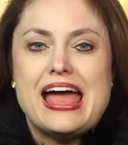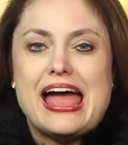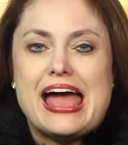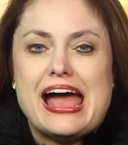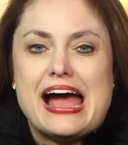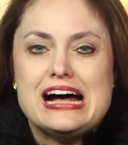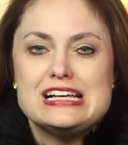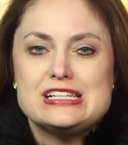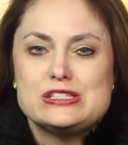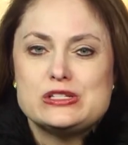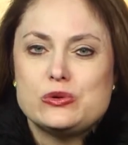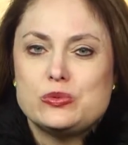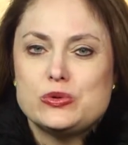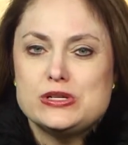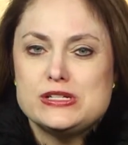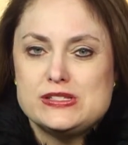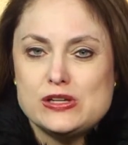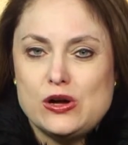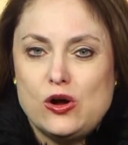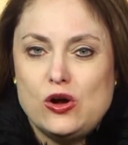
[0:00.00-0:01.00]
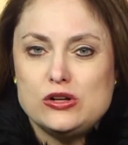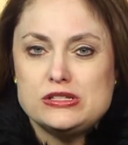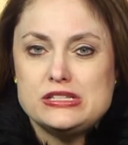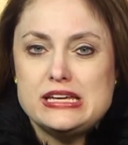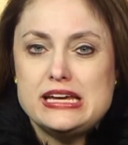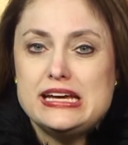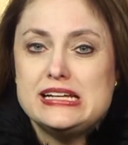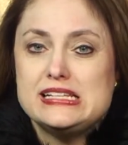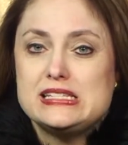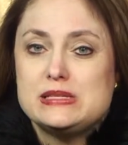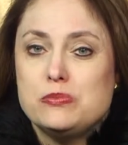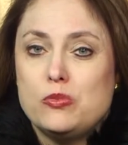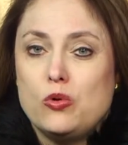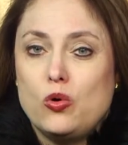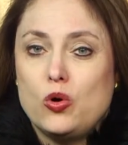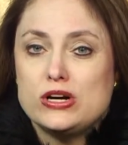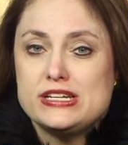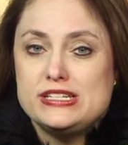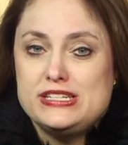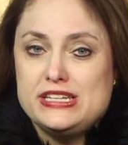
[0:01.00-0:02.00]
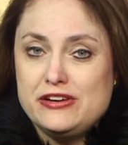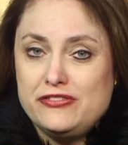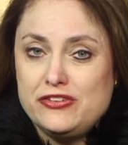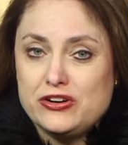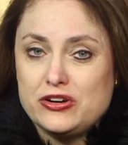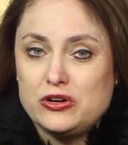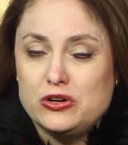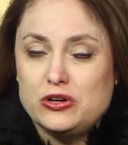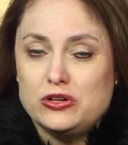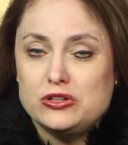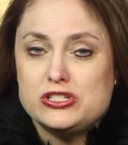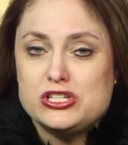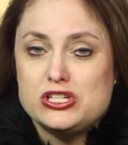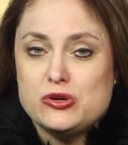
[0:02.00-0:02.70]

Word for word: As a result, it's more difficult